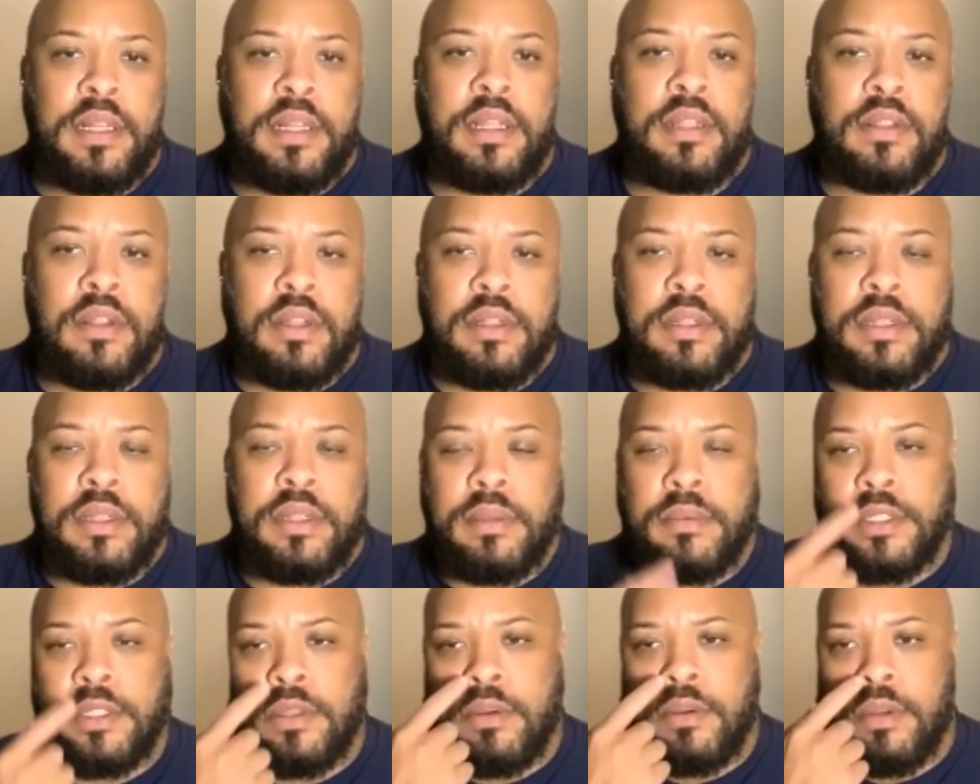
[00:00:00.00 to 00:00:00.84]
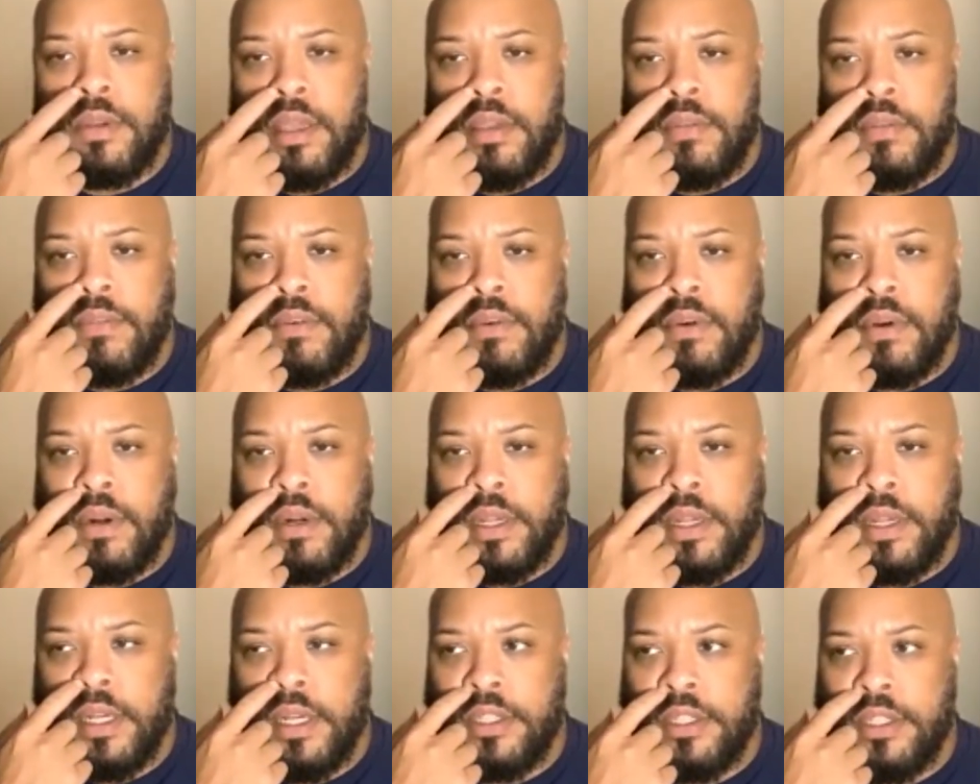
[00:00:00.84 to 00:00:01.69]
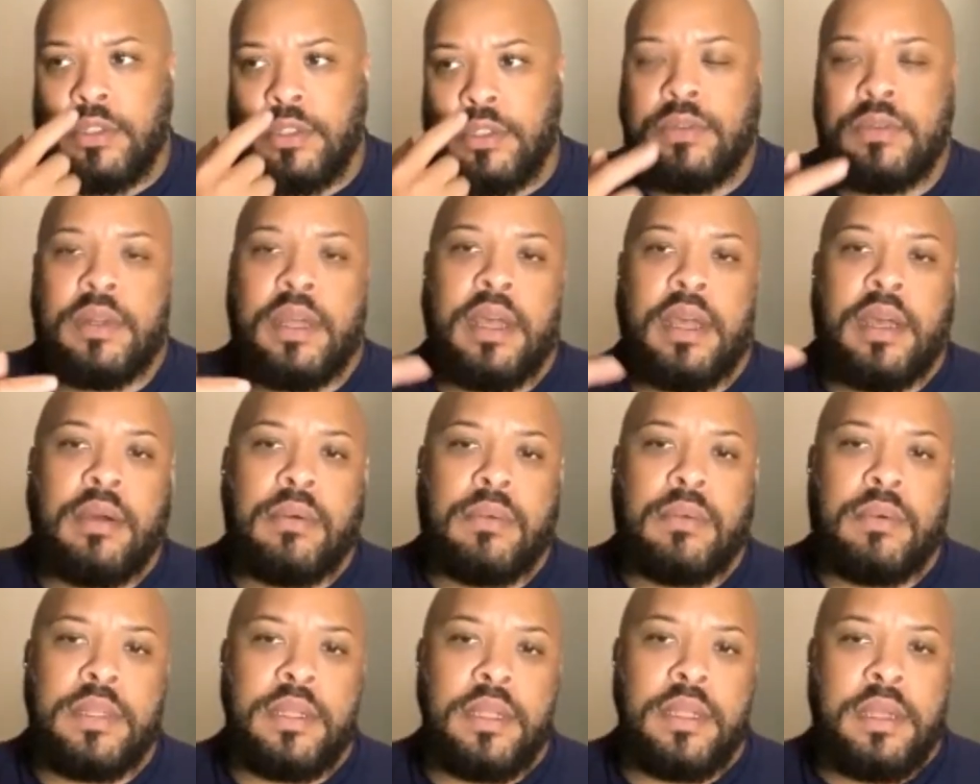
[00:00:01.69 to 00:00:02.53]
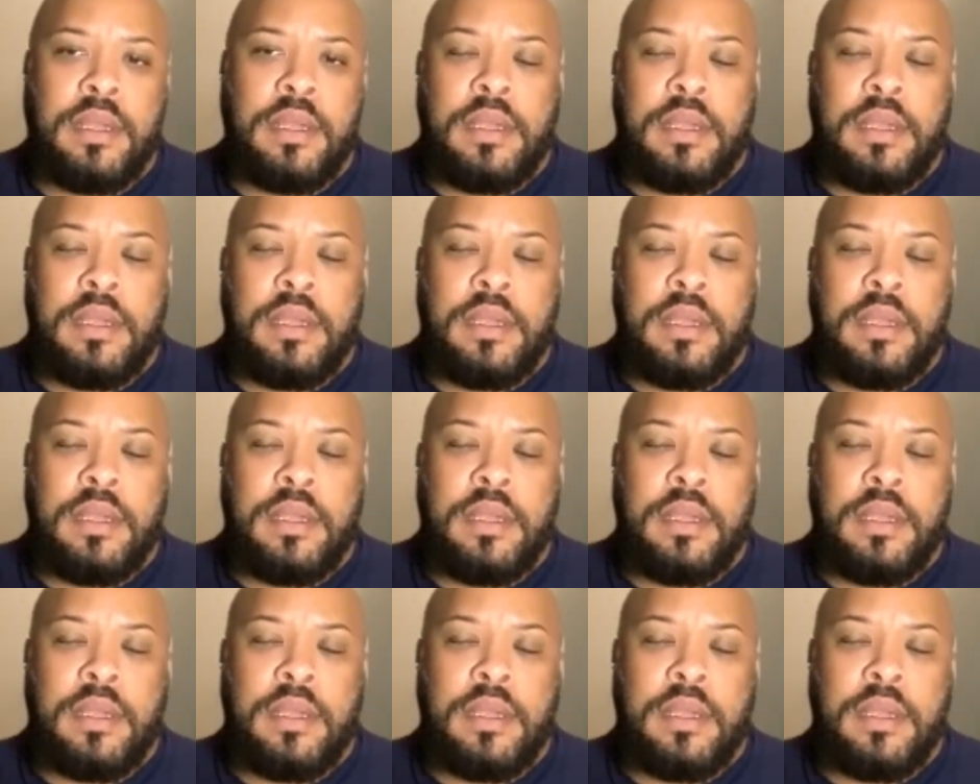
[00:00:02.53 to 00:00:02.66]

that they thought they was going to get for and then two now with